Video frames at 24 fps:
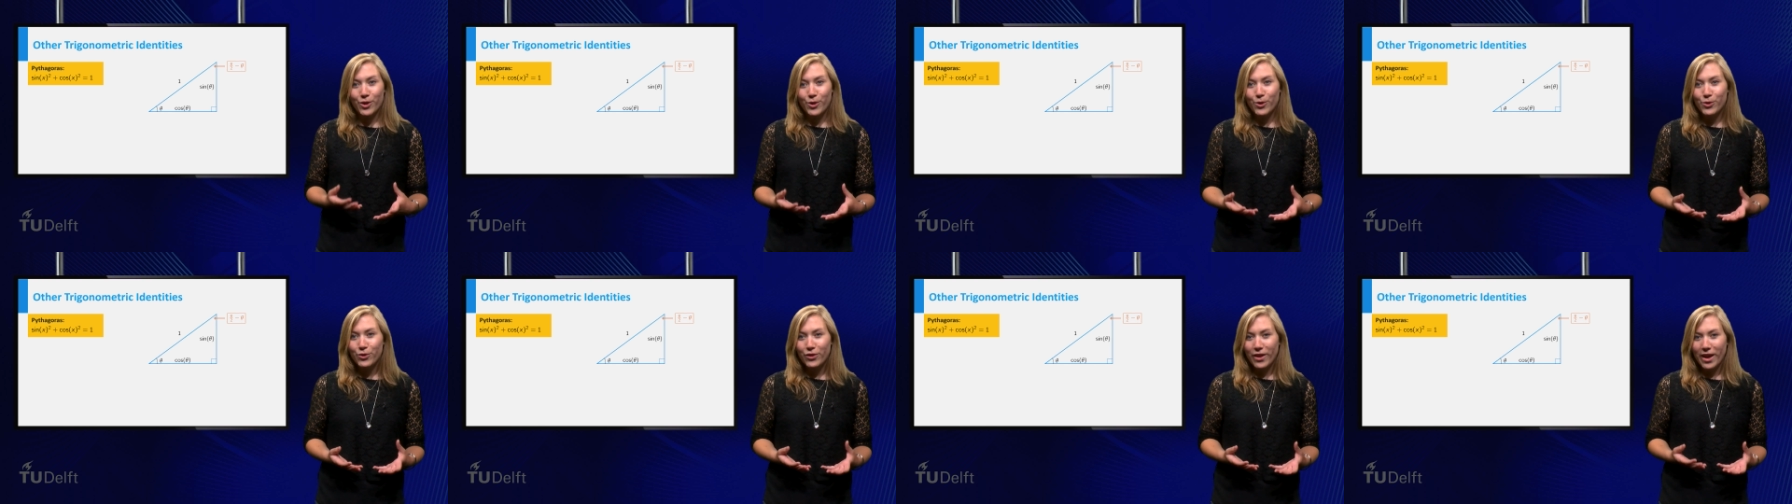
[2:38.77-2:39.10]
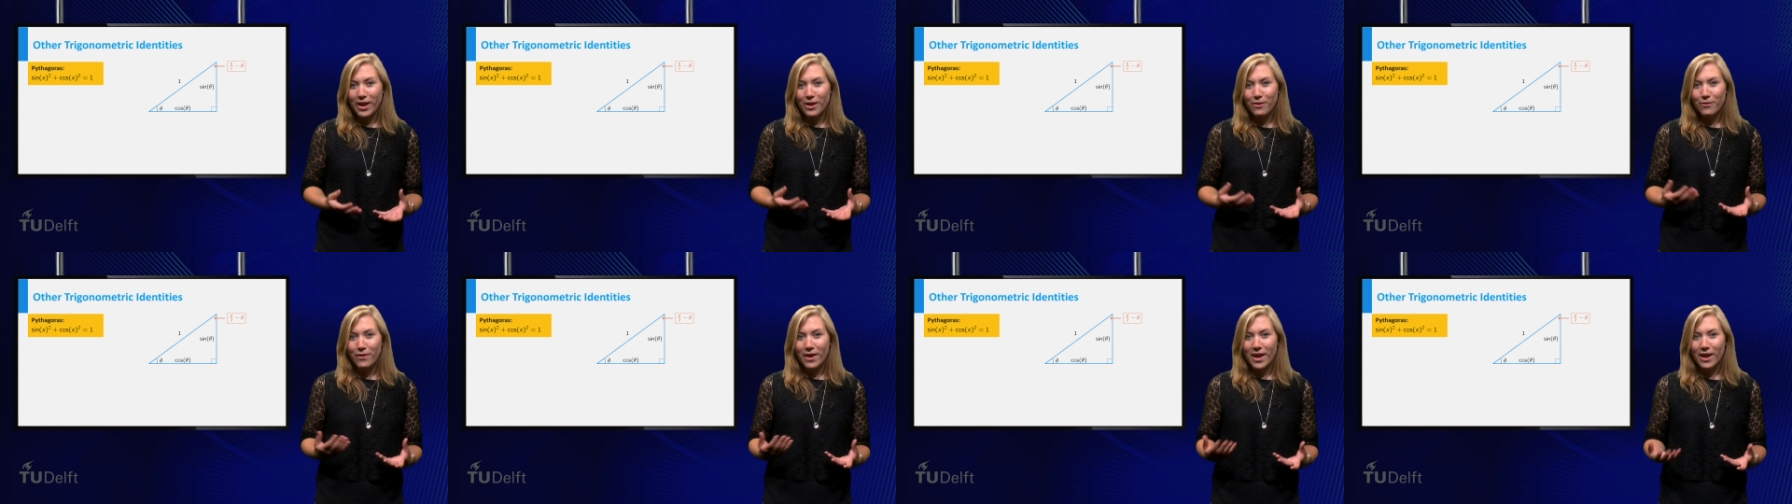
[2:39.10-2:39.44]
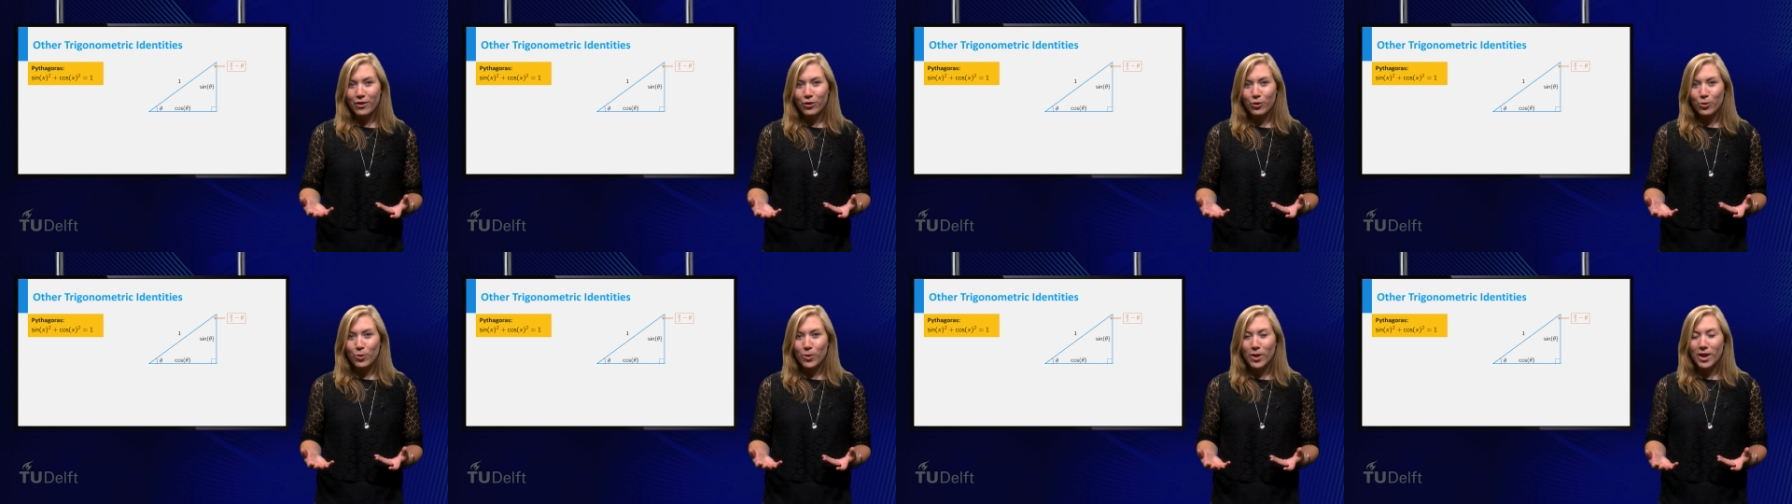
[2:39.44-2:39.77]
cosine of
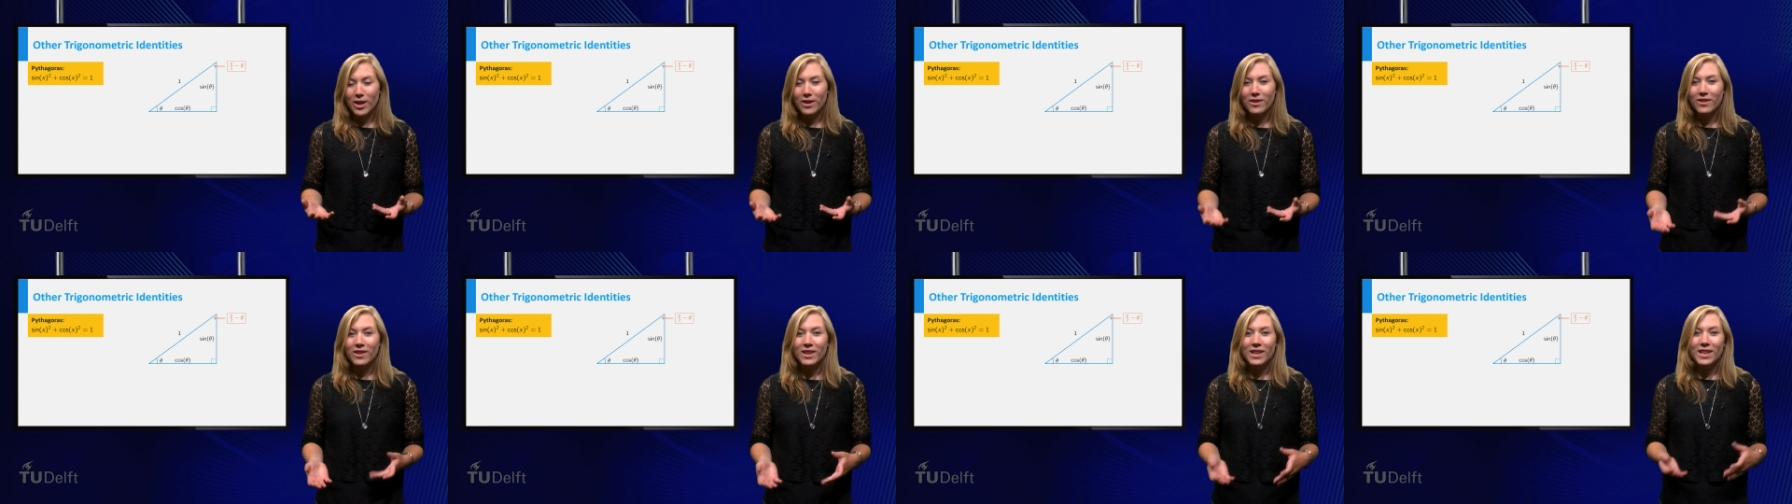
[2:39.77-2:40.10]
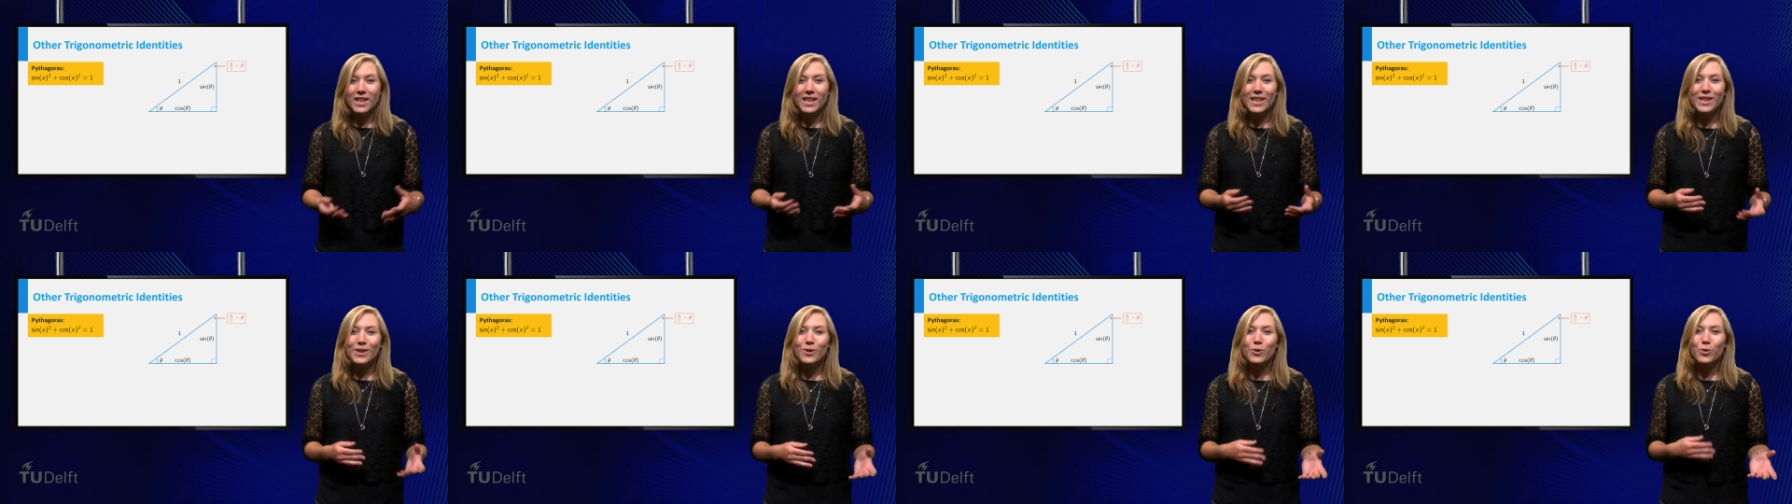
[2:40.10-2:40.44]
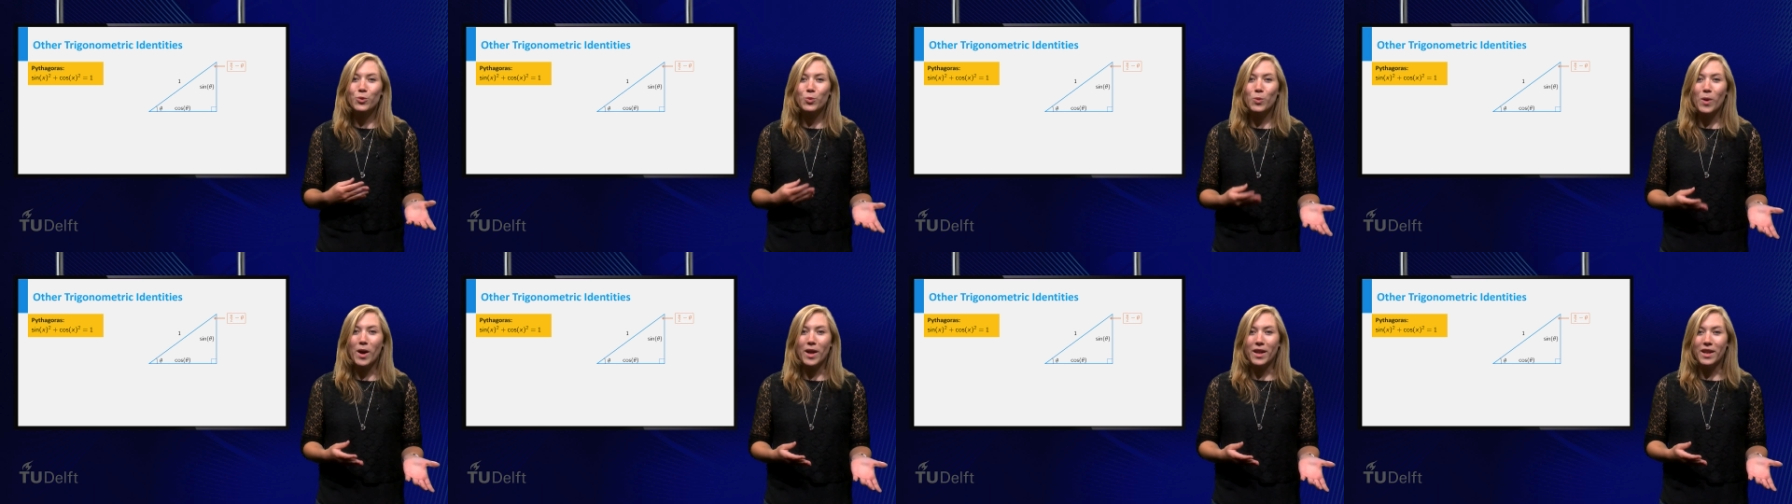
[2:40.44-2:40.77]
x squared
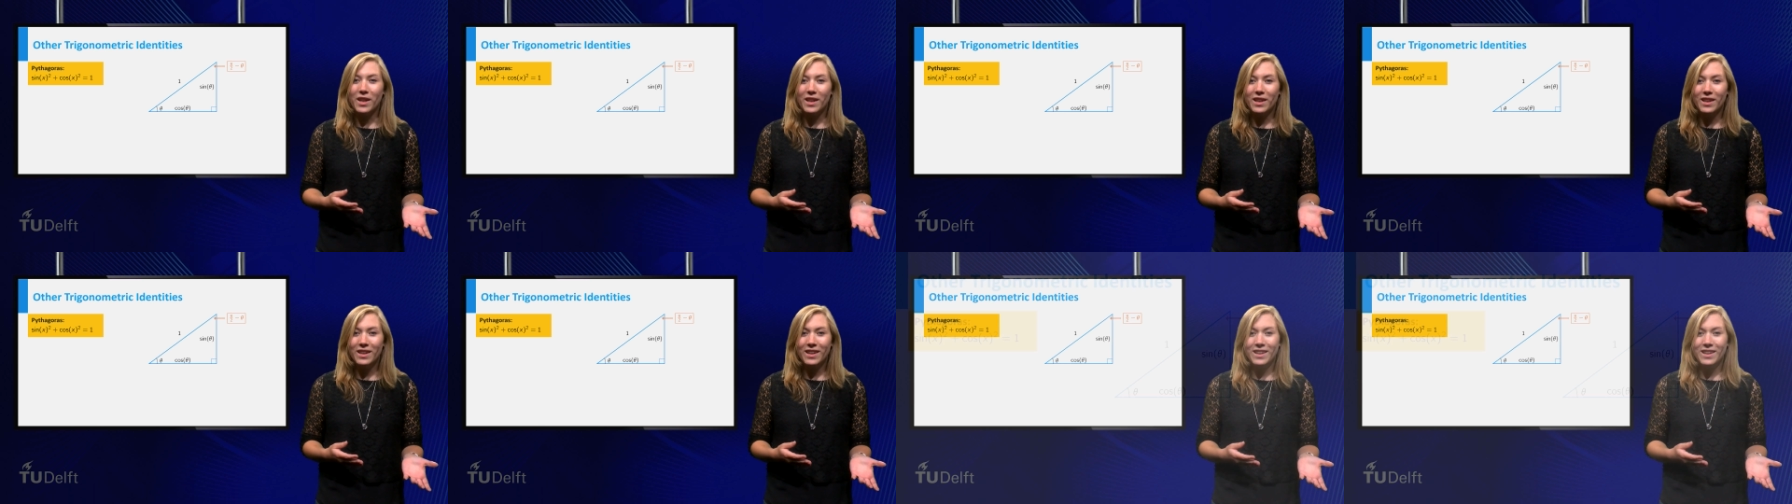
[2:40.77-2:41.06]
equals 1,